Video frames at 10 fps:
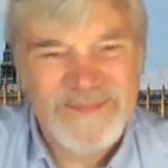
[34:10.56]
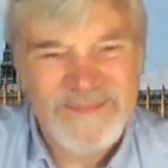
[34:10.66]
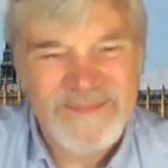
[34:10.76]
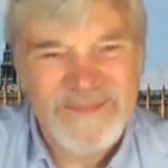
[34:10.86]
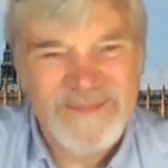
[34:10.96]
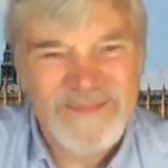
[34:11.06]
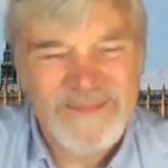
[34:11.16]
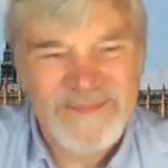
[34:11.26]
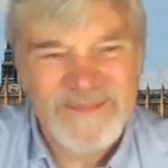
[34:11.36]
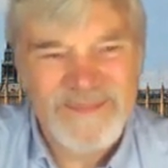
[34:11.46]

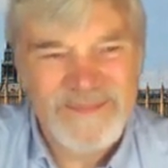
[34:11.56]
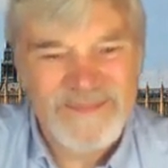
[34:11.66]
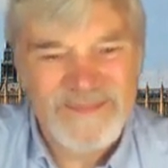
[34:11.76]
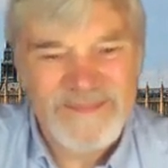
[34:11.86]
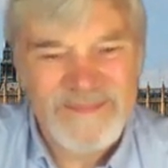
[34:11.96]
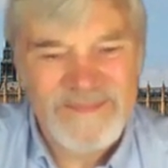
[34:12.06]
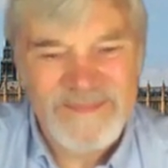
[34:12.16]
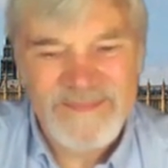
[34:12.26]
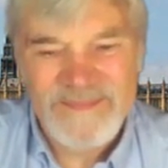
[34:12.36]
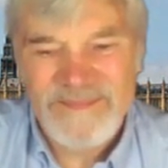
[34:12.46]

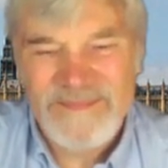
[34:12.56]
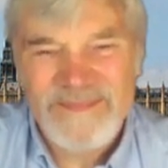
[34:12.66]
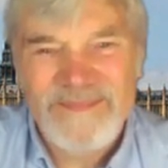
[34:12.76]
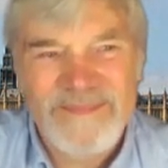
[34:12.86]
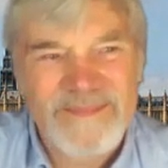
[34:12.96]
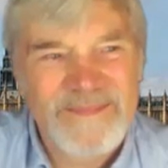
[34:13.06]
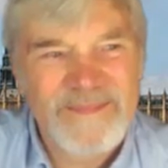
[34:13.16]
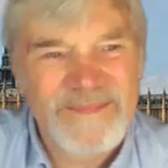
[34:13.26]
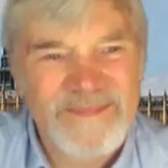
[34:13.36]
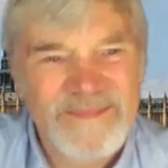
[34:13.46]

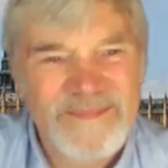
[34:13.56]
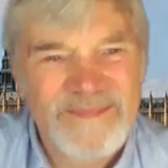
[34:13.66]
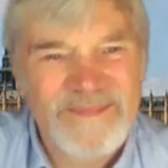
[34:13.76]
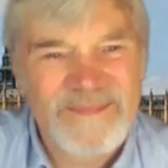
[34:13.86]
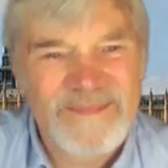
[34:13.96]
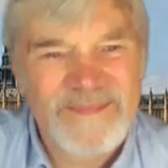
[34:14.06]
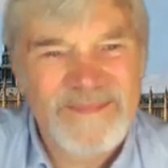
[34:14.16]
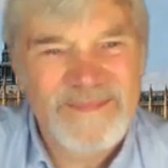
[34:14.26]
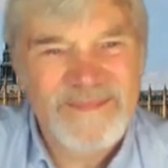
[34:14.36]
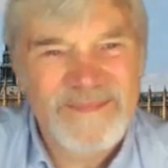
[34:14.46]

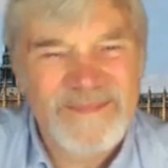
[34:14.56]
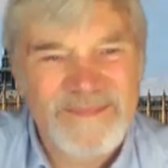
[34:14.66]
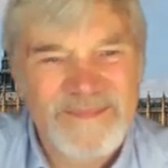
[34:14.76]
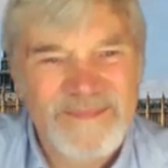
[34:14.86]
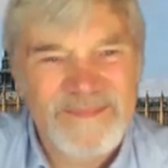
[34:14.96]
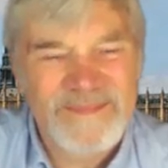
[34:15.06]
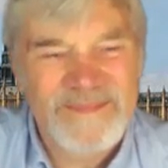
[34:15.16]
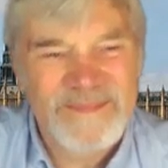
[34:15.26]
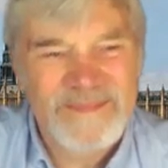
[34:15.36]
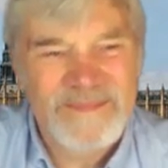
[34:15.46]

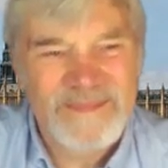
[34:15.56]
The person shown says nothing.